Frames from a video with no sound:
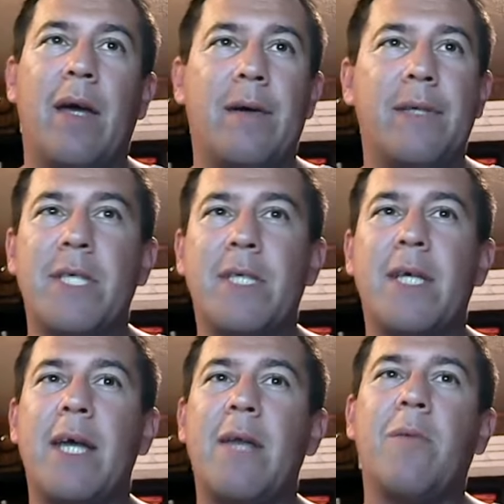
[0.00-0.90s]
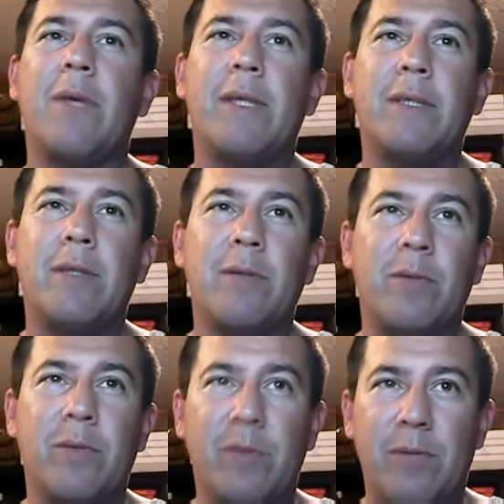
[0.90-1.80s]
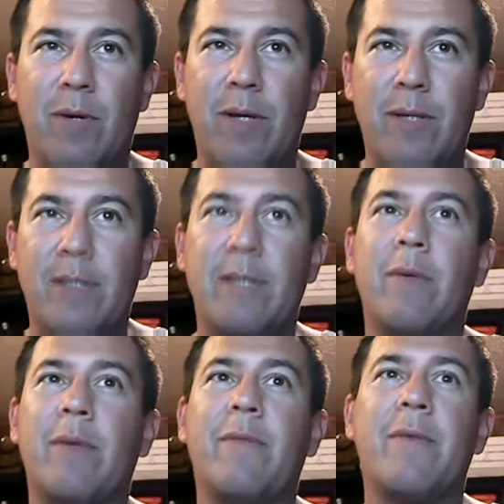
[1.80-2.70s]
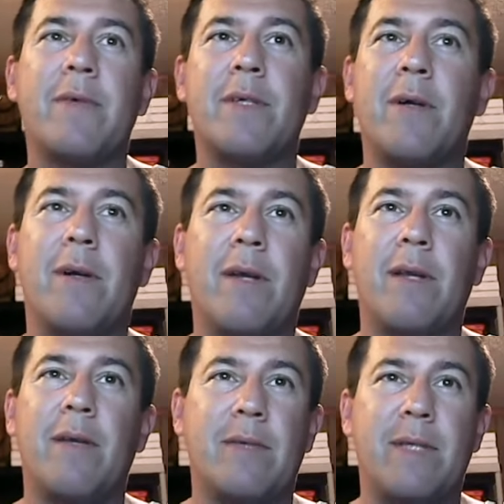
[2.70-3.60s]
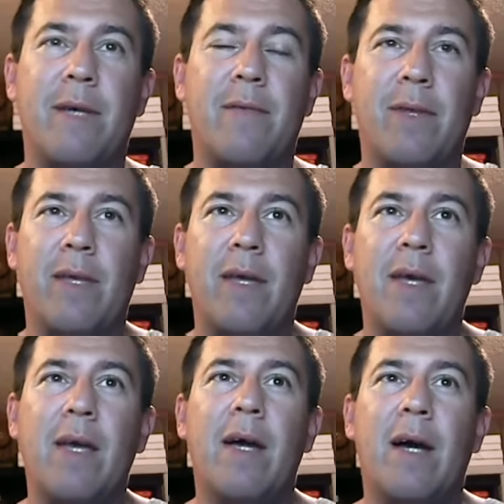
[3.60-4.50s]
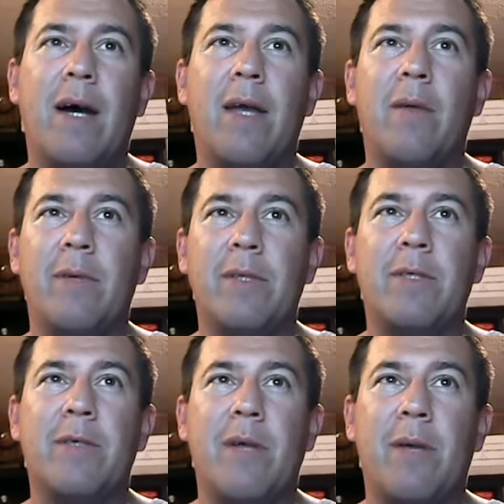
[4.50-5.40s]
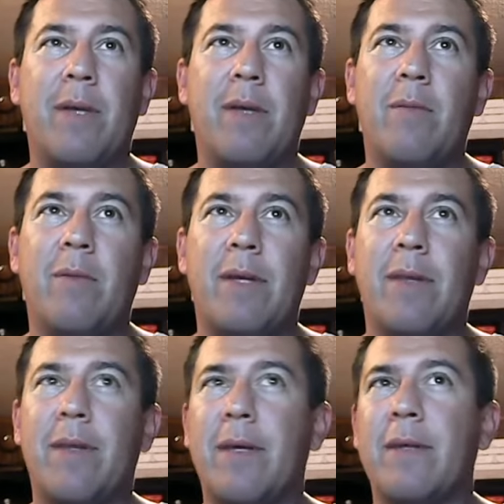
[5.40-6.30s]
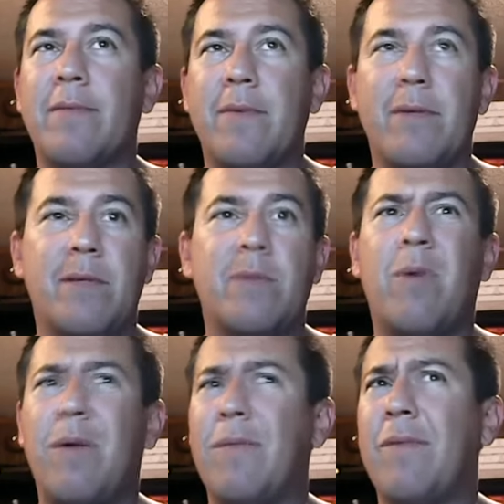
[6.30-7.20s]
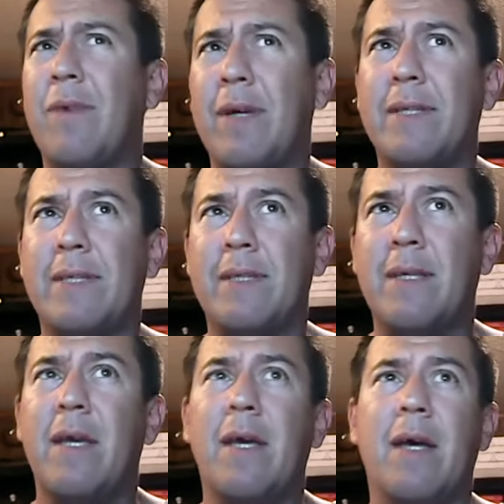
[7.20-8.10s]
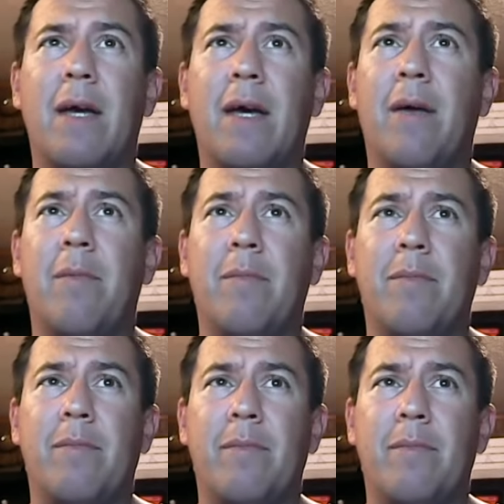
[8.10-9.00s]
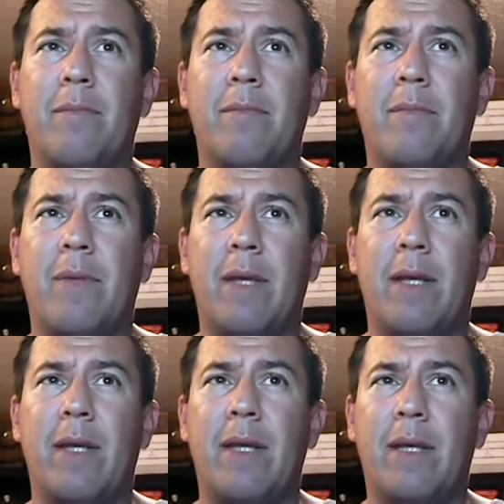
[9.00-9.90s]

He's just kind of win two, lose one. See, when he first started, he was definitely on a win stride. He won, I think, his first 12 fights, and then he